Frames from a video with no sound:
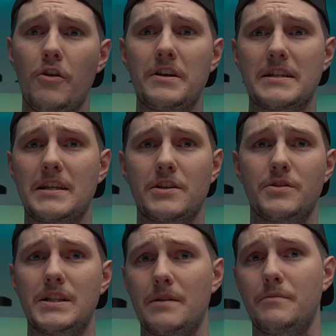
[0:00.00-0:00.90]
the
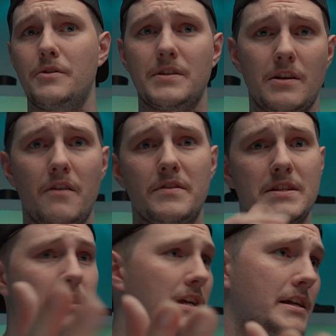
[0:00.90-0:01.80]
accessories I'm using.
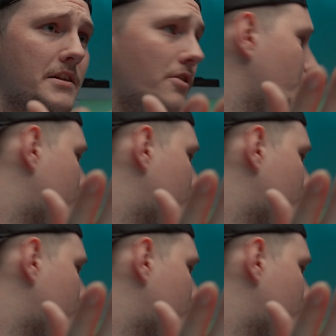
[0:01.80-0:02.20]
Obviously the XLR